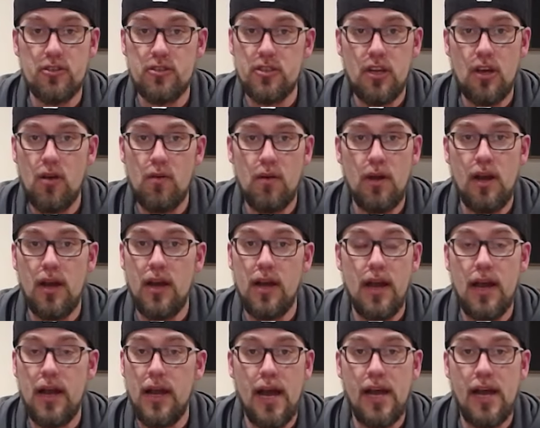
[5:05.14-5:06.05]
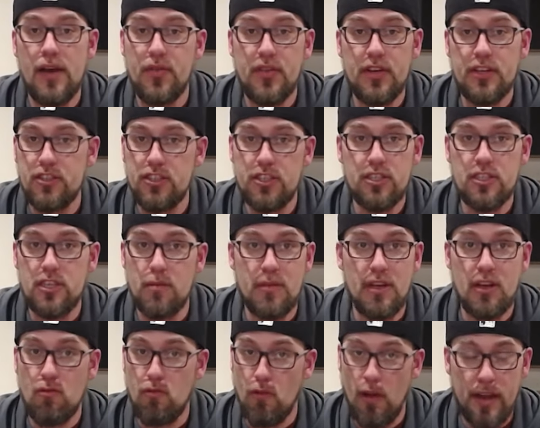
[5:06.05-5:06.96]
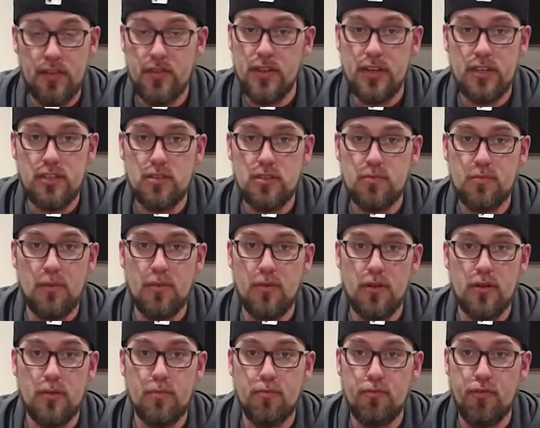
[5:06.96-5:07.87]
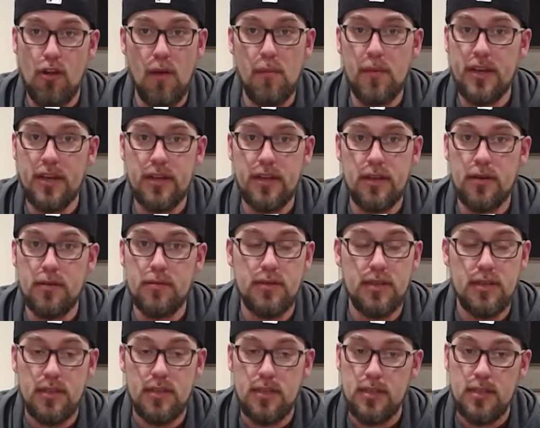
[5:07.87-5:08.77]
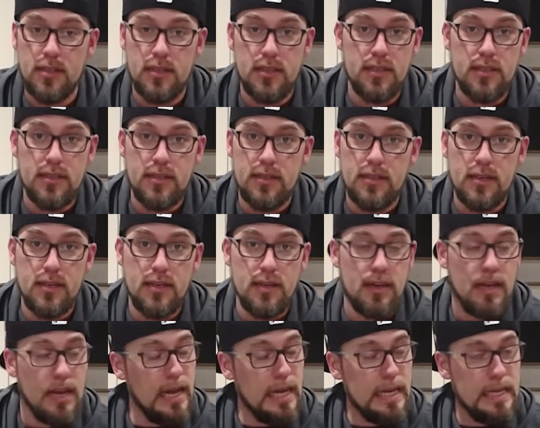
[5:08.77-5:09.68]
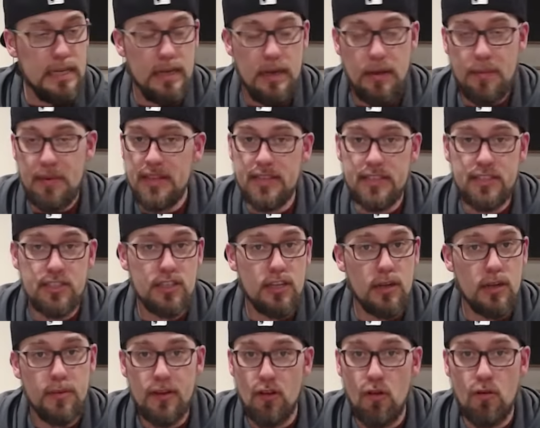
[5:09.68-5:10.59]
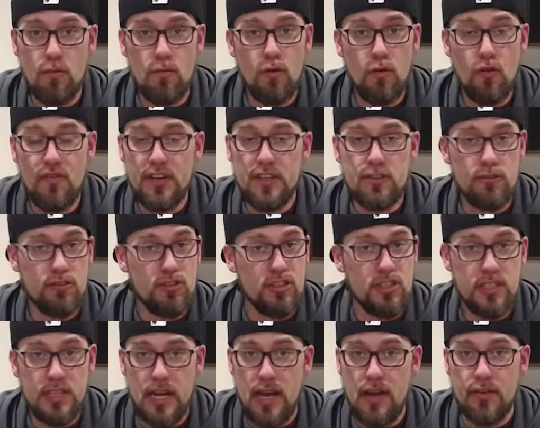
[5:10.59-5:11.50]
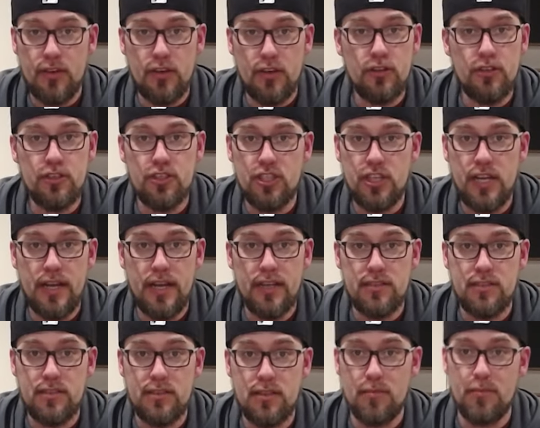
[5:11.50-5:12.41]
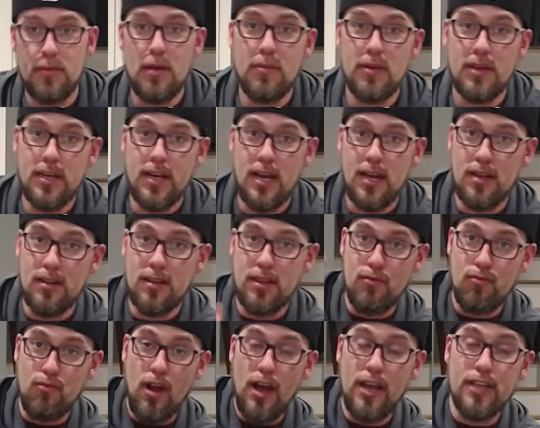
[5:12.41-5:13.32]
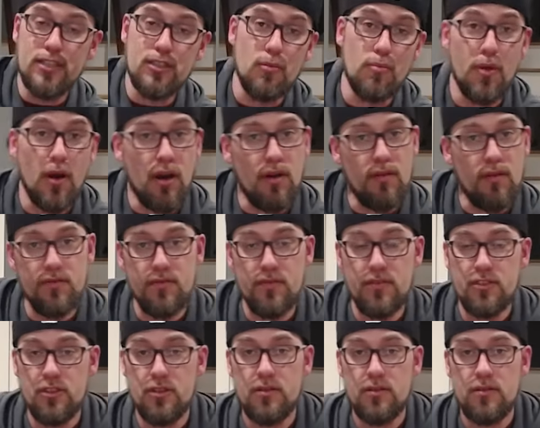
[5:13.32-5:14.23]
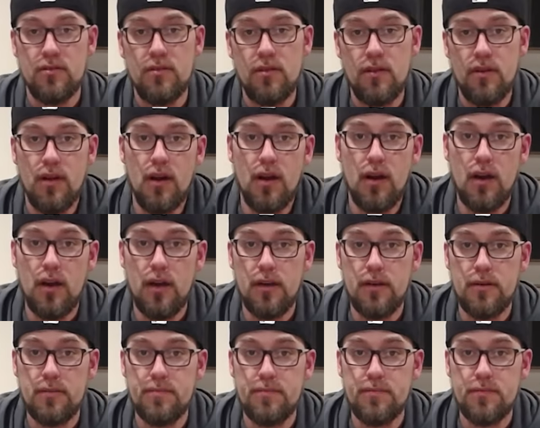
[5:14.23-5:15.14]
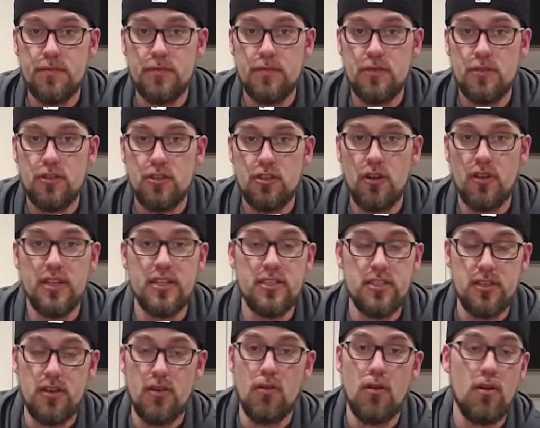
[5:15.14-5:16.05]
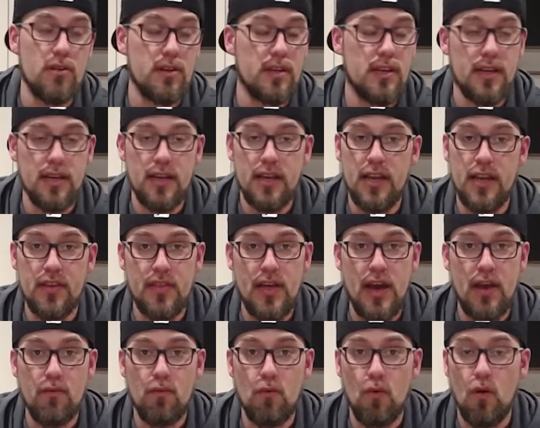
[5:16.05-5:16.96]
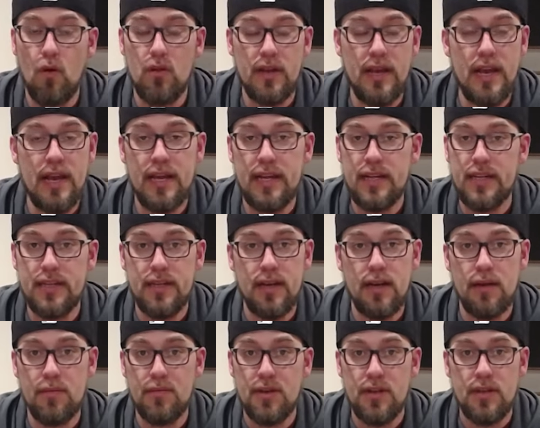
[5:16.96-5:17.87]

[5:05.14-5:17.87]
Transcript: ago. I, I think she's going to be great in this. People are probably going to. I mean, this is going to be her own movie, so she's going to have a good chance to maybe kind of like rise above uh, Charlize Theron in, in that role. And uh,